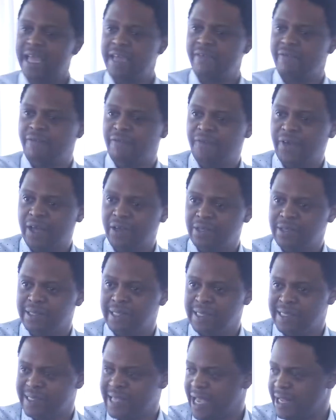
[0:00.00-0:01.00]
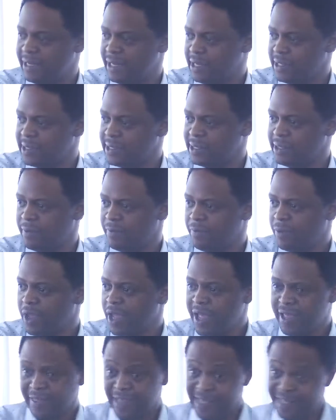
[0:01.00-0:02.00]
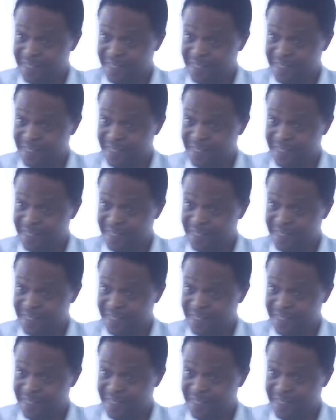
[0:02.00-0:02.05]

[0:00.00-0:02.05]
he felt the sadness. The